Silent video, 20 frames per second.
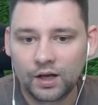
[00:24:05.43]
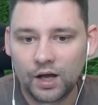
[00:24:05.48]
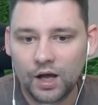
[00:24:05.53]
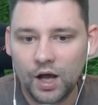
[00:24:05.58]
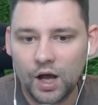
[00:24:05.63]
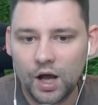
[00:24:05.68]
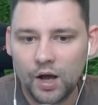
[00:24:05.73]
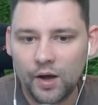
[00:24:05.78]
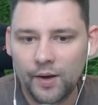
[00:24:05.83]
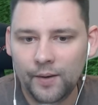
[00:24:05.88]

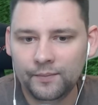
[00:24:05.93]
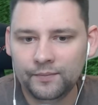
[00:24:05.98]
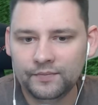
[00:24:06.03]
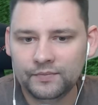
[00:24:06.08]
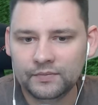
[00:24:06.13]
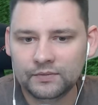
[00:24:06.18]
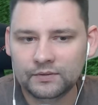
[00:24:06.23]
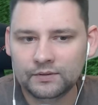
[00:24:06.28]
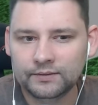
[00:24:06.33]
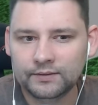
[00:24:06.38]
I'm
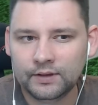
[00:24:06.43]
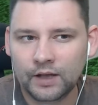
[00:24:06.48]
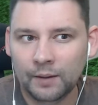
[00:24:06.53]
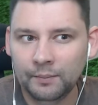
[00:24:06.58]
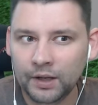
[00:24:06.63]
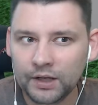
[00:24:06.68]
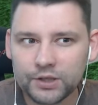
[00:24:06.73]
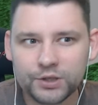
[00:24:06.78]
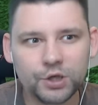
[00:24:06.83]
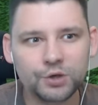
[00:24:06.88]

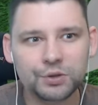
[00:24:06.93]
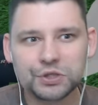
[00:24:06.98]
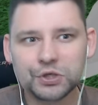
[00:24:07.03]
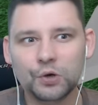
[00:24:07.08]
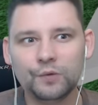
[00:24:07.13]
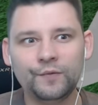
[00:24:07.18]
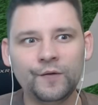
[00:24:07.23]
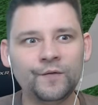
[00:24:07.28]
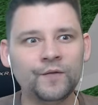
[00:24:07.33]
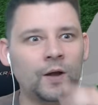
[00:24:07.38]
not too
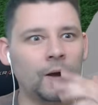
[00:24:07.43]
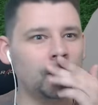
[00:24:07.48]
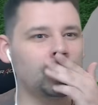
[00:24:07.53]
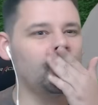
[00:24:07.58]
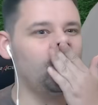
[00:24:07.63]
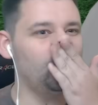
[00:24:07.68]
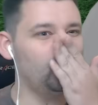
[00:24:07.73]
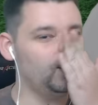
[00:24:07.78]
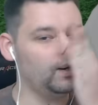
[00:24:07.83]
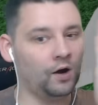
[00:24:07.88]
sure if we've got
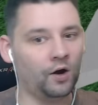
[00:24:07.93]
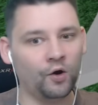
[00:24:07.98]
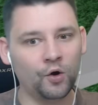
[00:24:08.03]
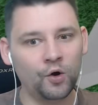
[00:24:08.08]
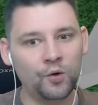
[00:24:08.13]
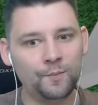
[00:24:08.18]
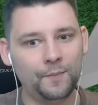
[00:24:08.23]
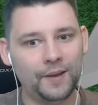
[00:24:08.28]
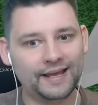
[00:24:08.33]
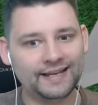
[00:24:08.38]
gold in our
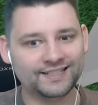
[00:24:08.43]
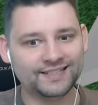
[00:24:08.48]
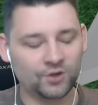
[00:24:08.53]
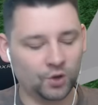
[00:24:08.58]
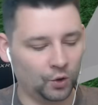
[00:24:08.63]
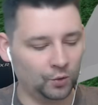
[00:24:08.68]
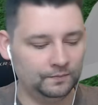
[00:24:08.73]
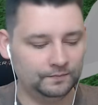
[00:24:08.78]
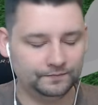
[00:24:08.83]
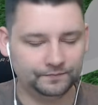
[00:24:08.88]
own base,
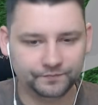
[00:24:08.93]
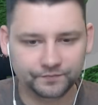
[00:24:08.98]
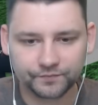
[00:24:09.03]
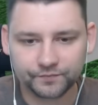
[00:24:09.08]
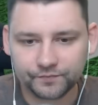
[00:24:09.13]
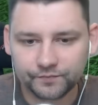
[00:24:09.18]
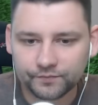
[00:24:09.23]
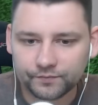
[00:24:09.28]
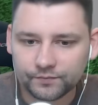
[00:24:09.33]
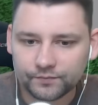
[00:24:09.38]
though.
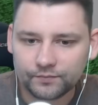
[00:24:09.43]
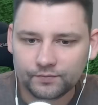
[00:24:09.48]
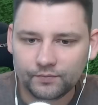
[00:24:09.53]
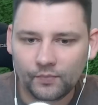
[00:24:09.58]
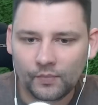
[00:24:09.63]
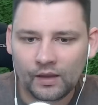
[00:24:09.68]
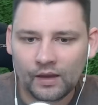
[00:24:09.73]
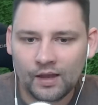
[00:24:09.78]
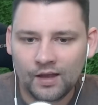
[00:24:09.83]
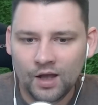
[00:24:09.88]

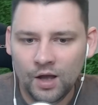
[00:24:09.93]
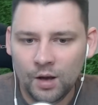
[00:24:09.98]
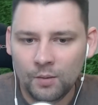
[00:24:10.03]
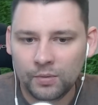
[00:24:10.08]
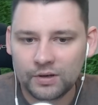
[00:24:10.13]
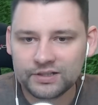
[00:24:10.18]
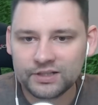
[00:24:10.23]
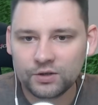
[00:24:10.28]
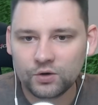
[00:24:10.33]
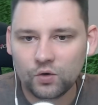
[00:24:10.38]

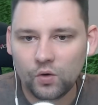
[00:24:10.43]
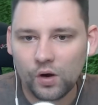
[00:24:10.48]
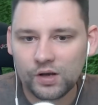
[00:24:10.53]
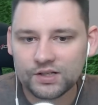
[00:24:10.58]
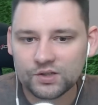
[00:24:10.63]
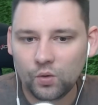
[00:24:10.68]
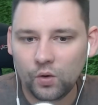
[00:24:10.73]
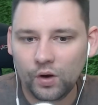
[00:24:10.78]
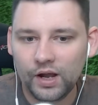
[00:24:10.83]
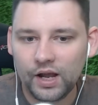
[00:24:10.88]
But it's going to
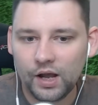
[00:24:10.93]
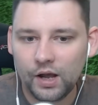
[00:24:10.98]
cost quite